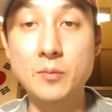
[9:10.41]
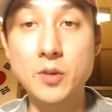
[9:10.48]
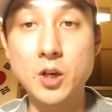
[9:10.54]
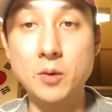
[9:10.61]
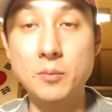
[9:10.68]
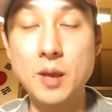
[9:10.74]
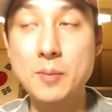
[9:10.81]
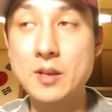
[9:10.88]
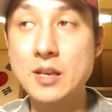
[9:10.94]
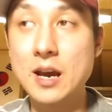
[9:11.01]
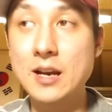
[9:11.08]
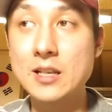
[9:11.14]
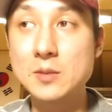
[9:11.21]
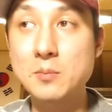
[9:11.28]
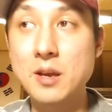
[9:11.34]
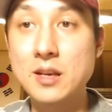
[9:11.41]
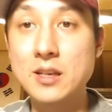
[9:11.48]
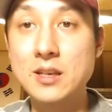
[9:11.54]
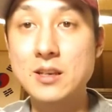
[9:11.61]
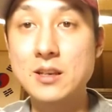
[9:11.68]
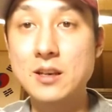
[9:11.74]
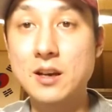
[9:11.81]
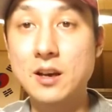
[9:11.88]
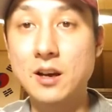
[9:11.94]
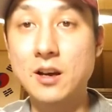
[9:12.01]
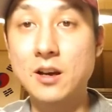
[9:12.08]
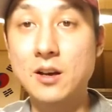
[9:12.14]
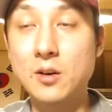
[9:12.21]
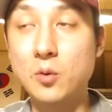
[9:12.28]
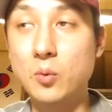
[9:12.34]
you know, maybe not as many
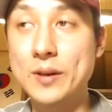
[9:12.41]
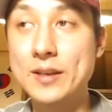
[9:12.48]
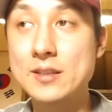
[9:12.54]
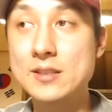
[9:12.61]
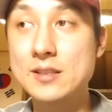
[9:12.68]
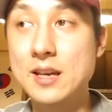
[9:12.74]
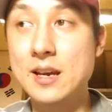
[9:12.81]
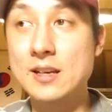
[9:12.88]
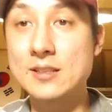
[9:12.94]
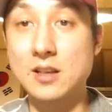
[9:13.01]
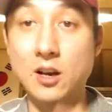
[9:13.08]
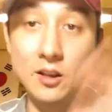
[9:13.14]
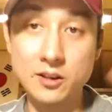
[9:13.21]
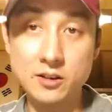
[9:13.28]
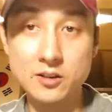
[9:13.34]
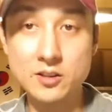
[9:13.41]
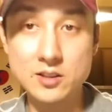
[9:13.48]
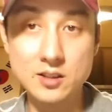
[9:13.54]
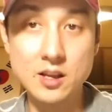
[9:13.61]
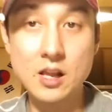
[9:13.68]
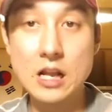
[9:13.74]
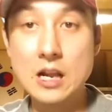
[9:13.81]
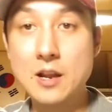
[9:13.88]
weeks as others.